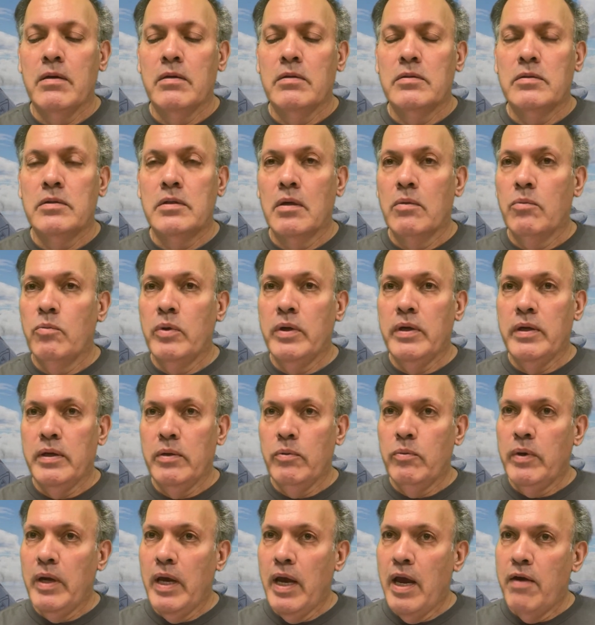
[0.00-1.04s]
So
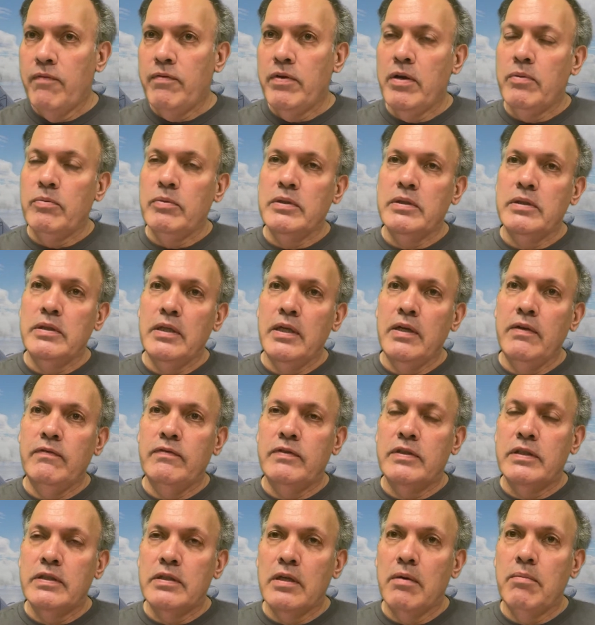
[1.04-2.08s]
we have not received
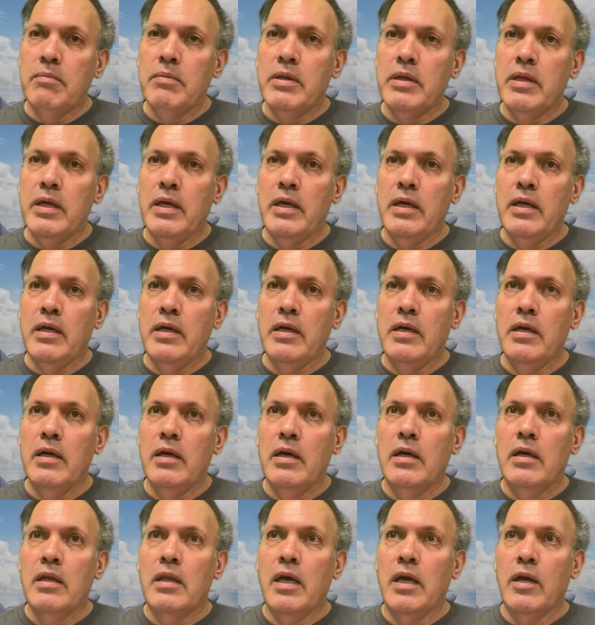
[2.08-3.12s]
some of the
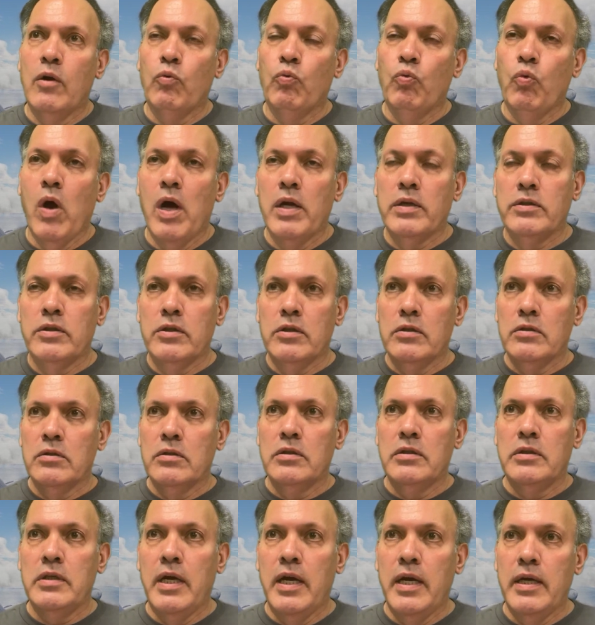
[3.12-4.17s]
like Rondel
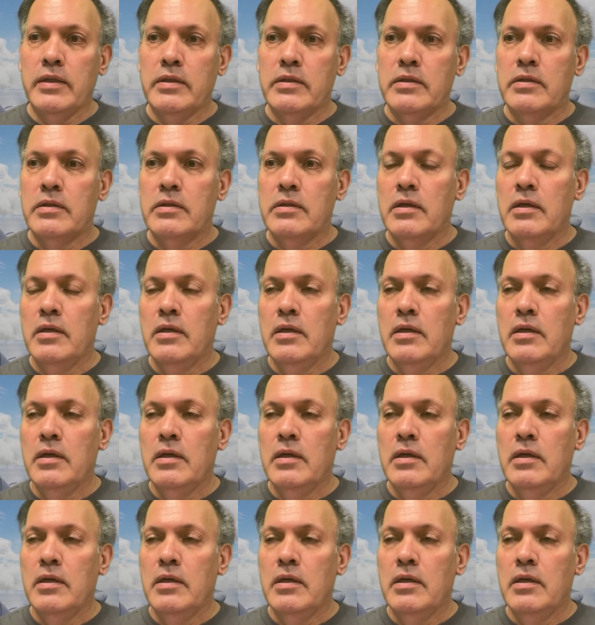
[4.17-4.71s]
sets,